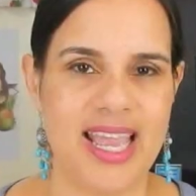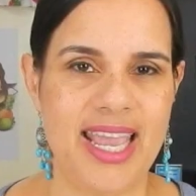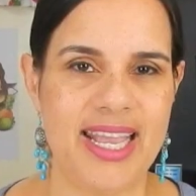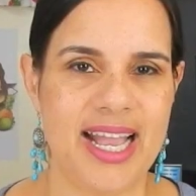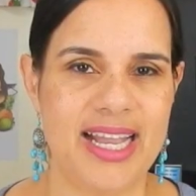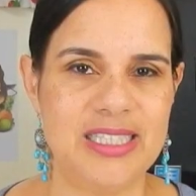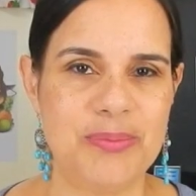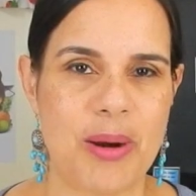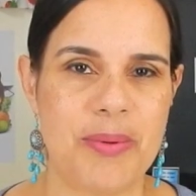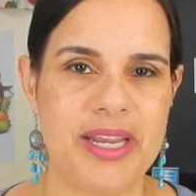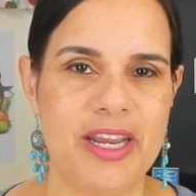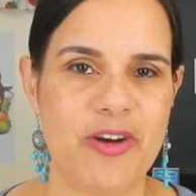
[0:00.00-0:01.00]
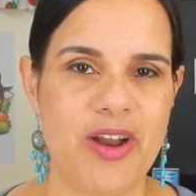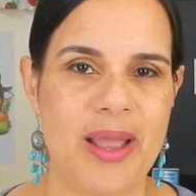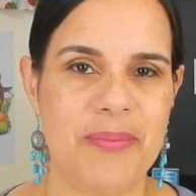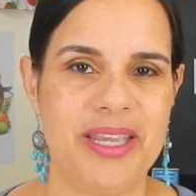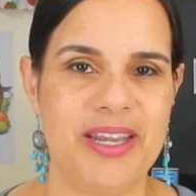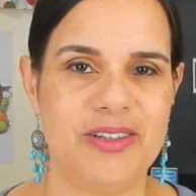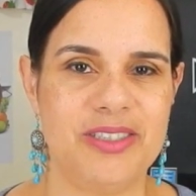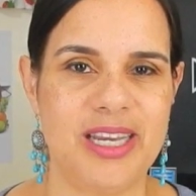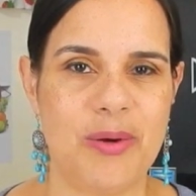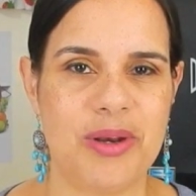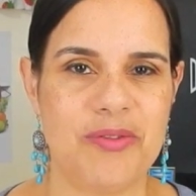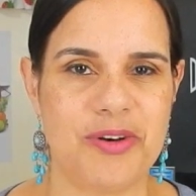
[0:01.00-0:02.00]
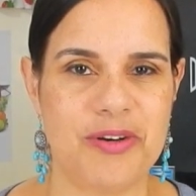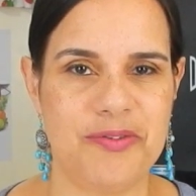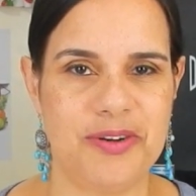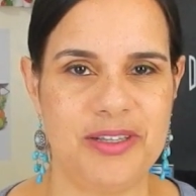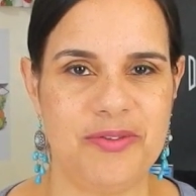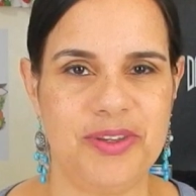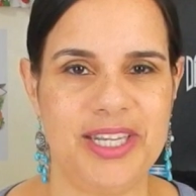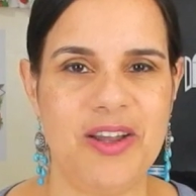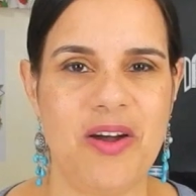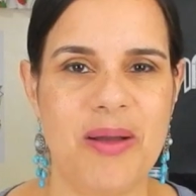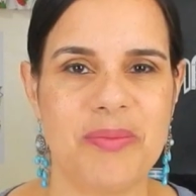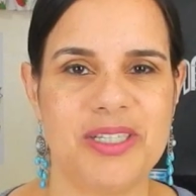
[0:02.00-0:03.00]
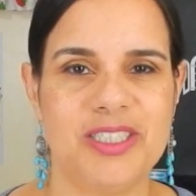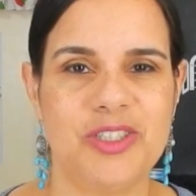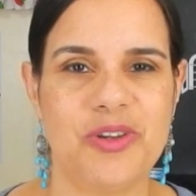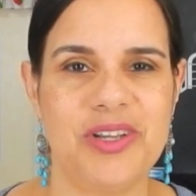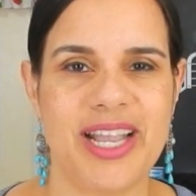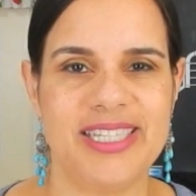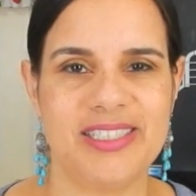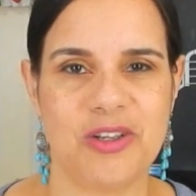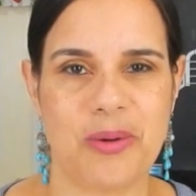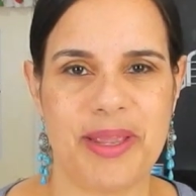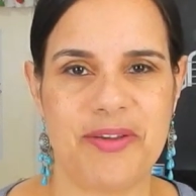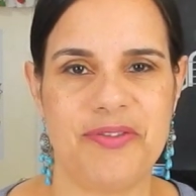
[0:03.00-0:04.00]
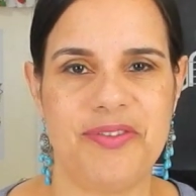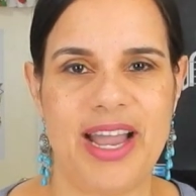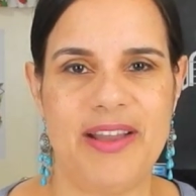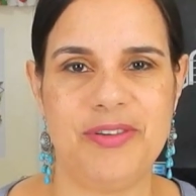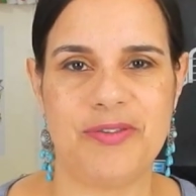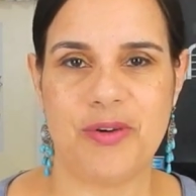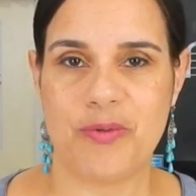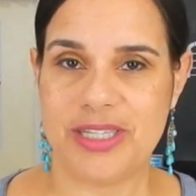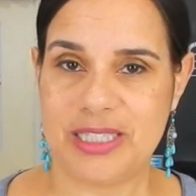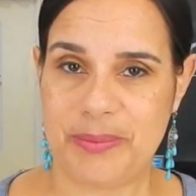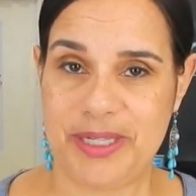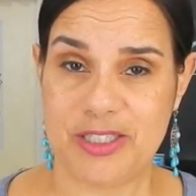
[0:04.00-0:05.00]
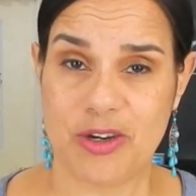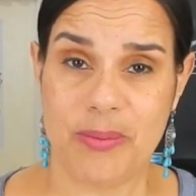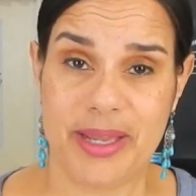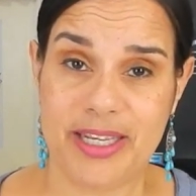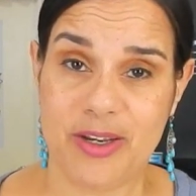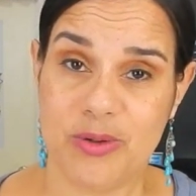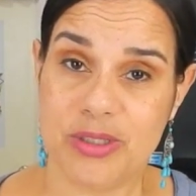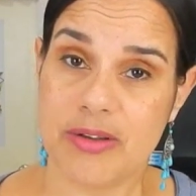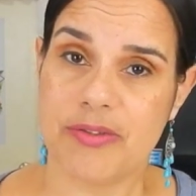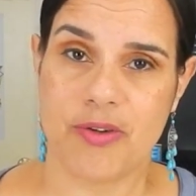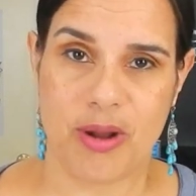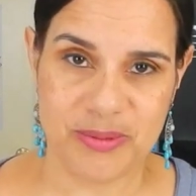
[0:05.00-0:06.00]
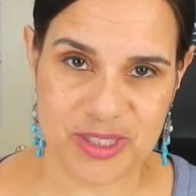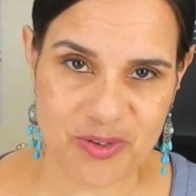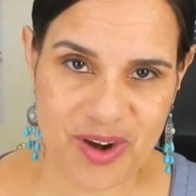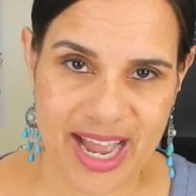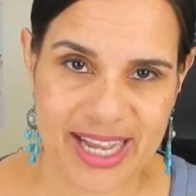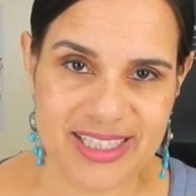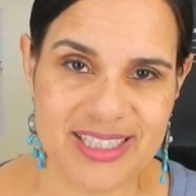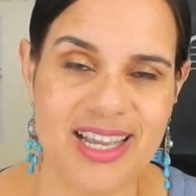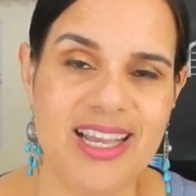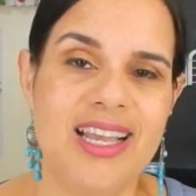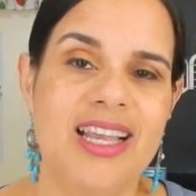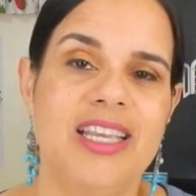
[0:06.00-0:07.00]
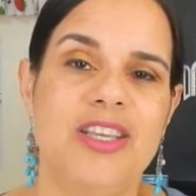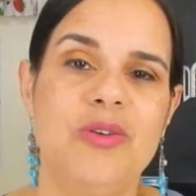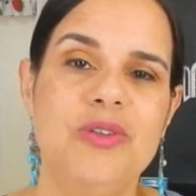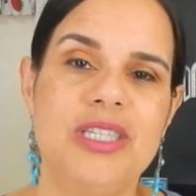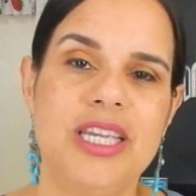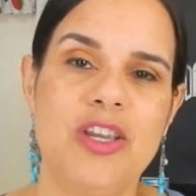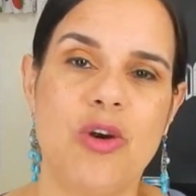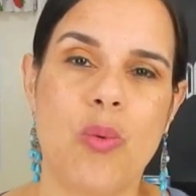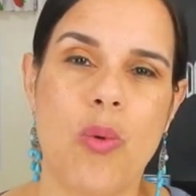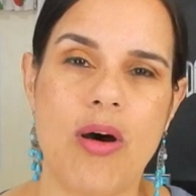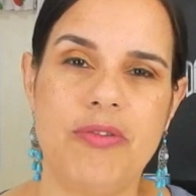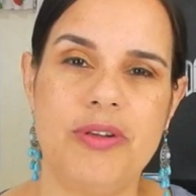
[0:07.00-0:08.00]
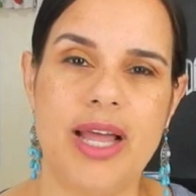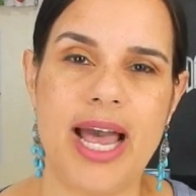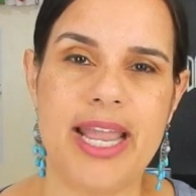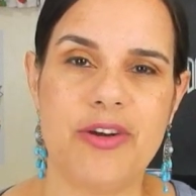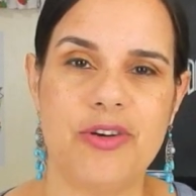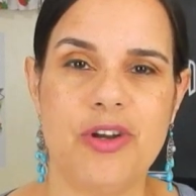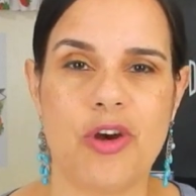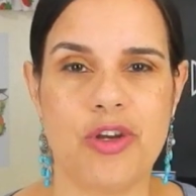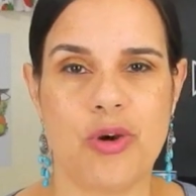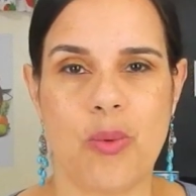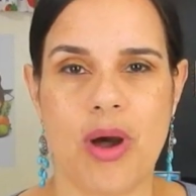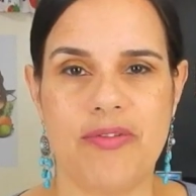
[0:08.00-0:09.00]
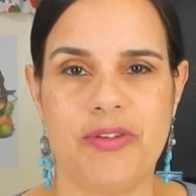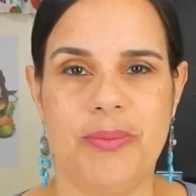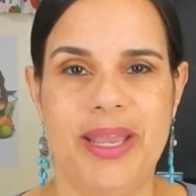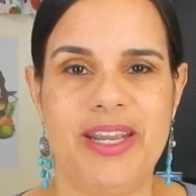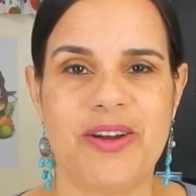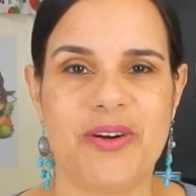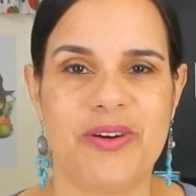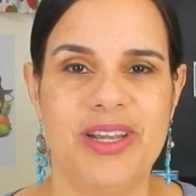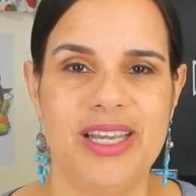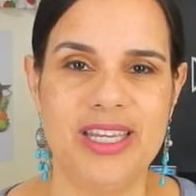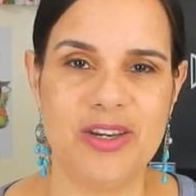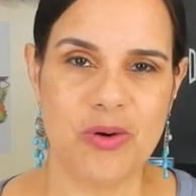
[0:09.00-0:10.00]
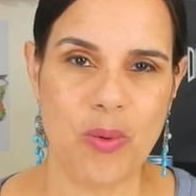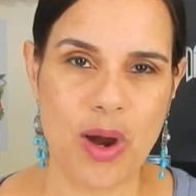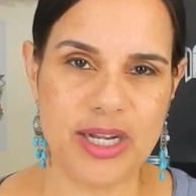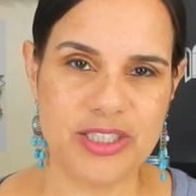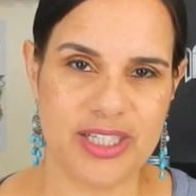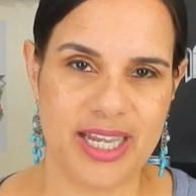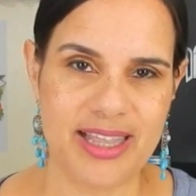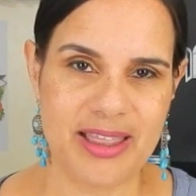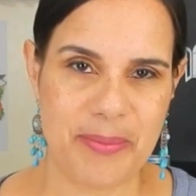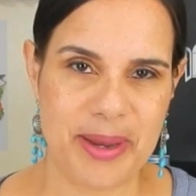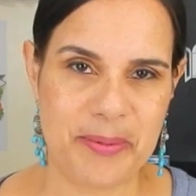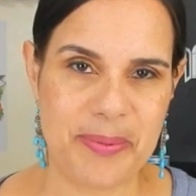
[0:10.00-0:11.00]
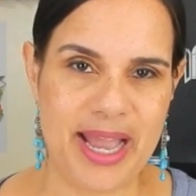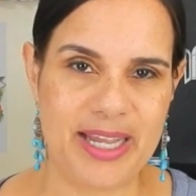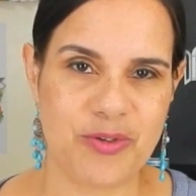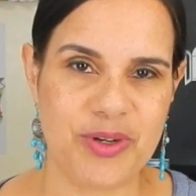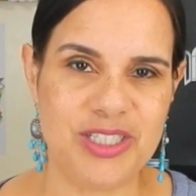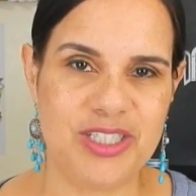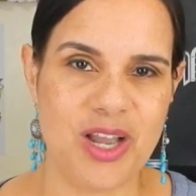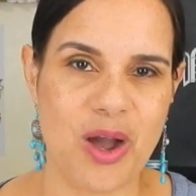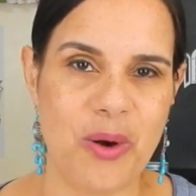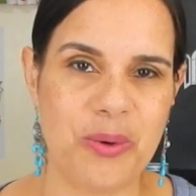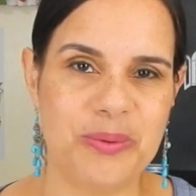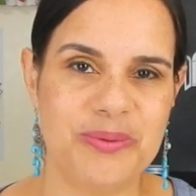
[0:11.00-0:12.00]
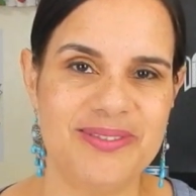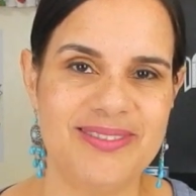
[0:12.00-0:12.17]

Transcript: Hey guys, Barbara here. I'm here today with a very fun video. I'm gonna show you guys how to make 5 different recipes or menus from scratch using your waffle iron or your waffle maker. You're watching The Bear Pantry Show.